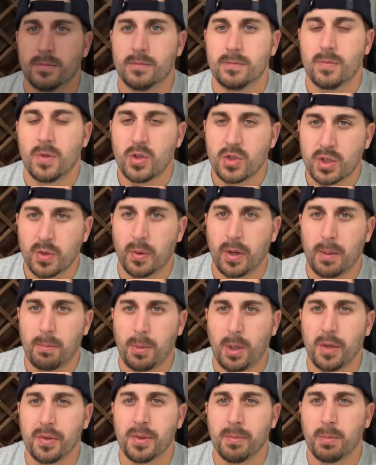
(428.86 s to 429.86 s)
So when I
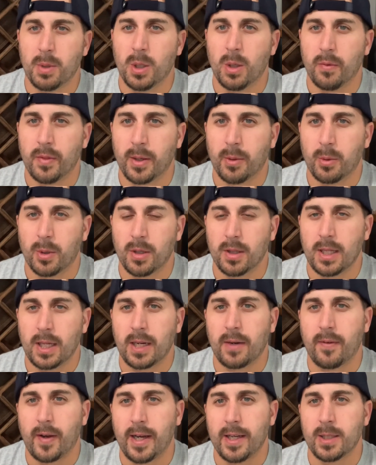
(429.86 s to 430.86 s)
bought the boat, there were a lot
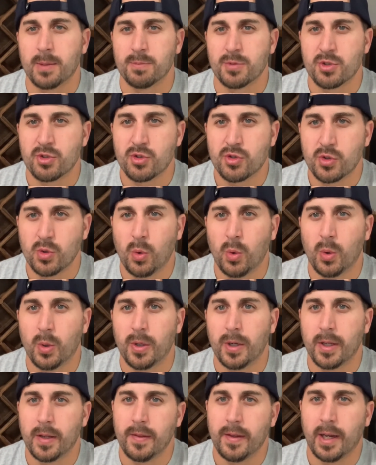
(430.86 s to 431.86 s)
of items
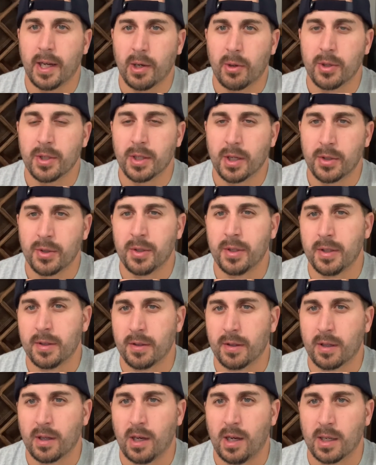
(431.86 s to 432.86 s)
stored in the area underneath
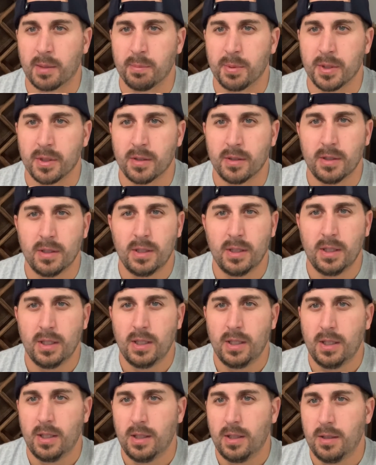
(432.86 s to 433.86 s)
the cockpit.
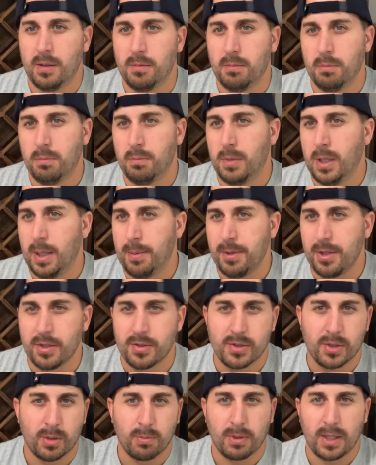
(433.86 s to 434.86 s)
Maybe the
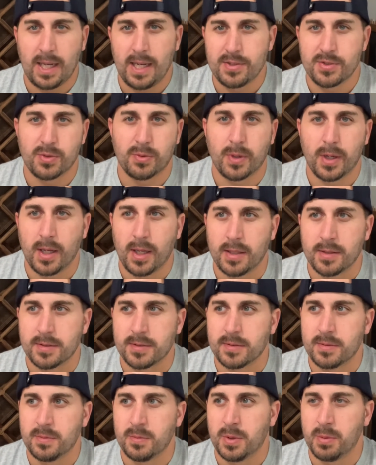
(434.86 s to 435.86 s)
term lazarette
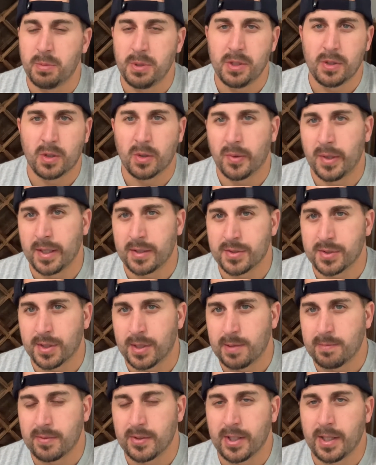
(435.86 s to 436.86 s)
would be the correct
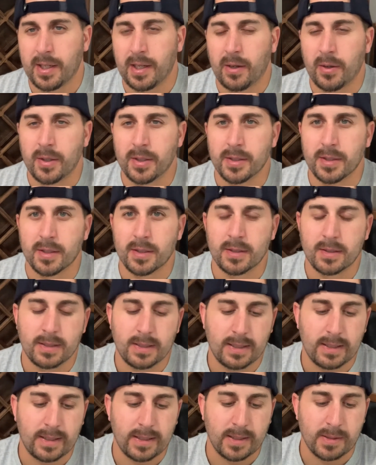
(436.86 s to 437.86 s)
term for that area,
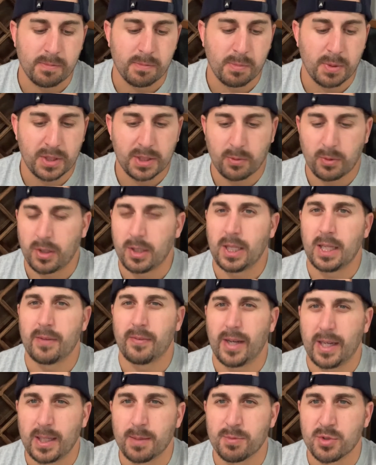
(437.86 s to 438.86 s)
but there were a lot of
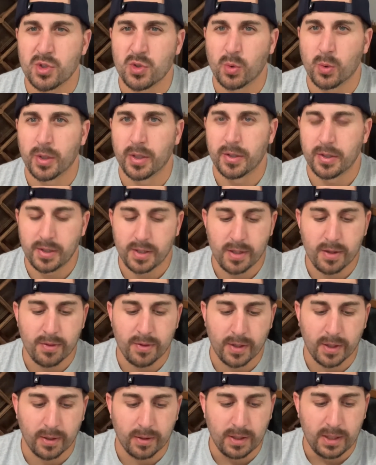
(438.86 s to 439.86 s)
items stored underneath
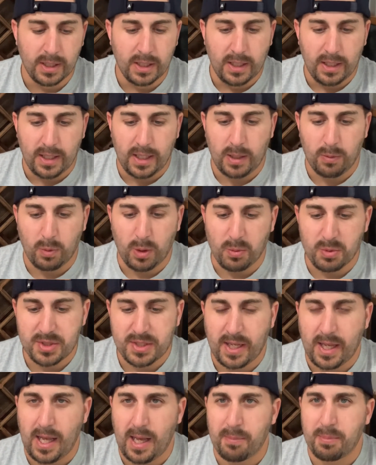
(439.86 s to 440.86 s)
there. And what
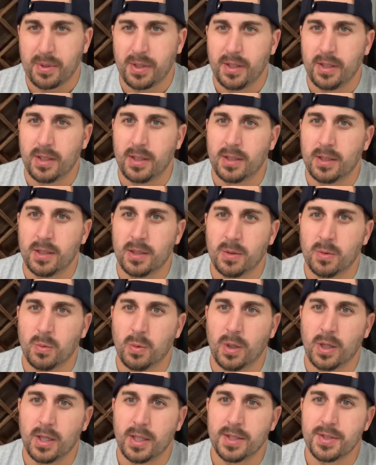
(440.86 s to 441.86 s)
was happening
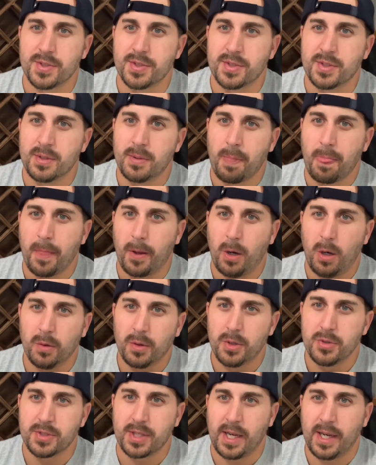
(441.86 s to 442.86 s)
was all
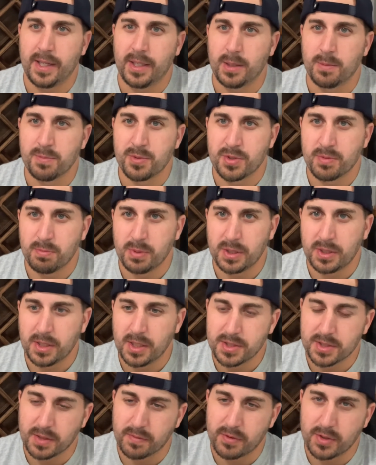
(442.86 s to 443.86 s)
those items,
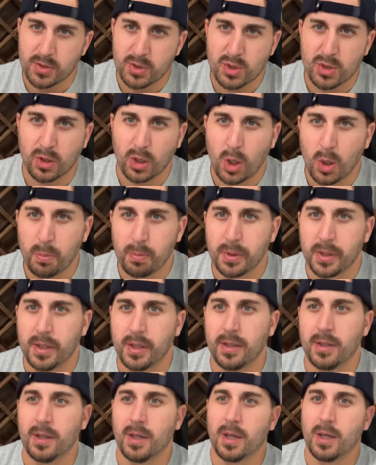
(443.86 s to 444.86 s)
because of the
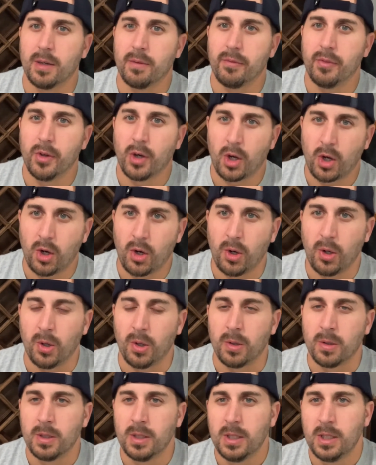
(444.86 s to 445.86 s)
sloping of the
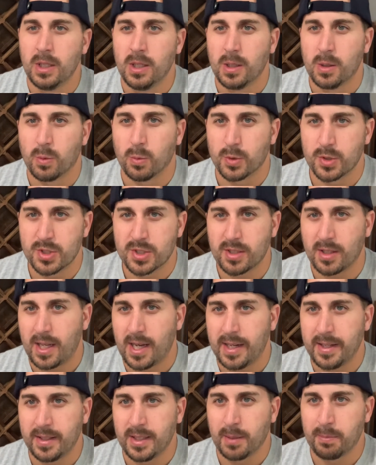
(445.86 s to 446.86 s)
hull, were
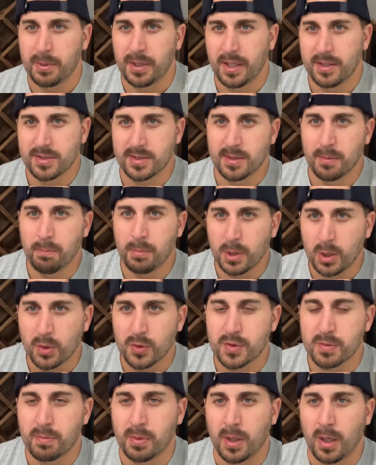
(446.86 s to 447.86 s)
sliding up against the
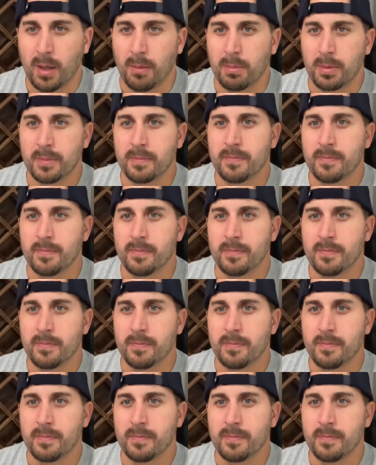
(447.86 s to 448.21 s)
bilge pump.